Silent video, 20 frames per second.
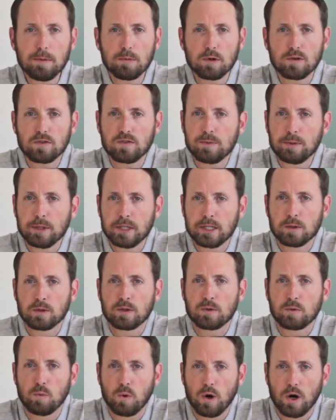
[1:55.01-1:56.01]
more familiar
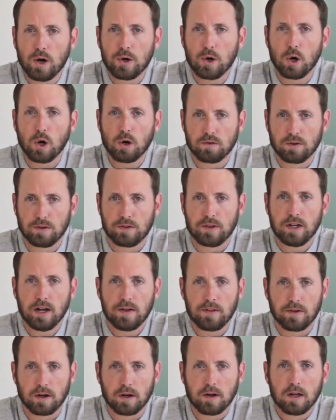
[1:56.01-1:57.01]
with one over the
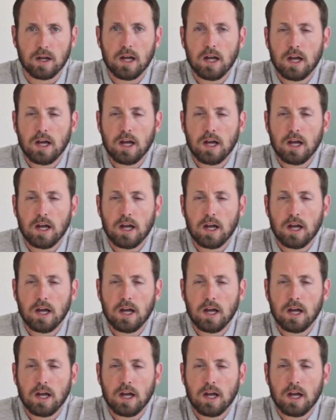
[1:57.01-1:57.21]
other.